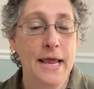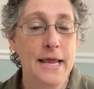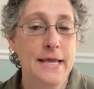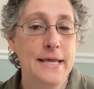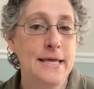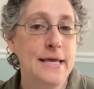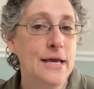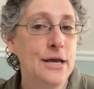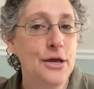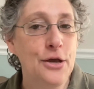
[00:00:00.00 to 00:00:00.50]

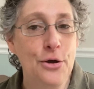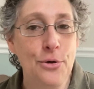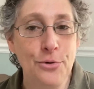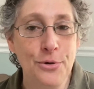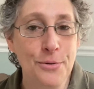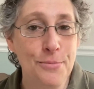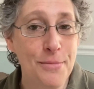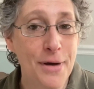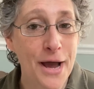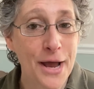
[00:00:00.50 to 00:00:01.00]
You go
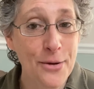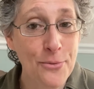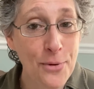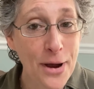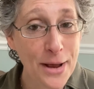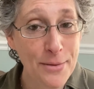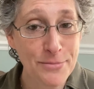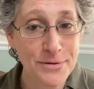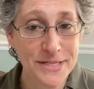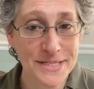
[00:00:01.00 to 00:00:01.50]
to my
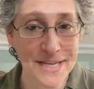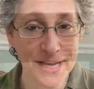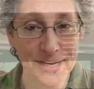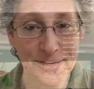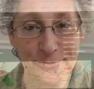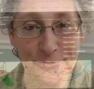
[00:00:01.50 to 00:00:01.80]
website,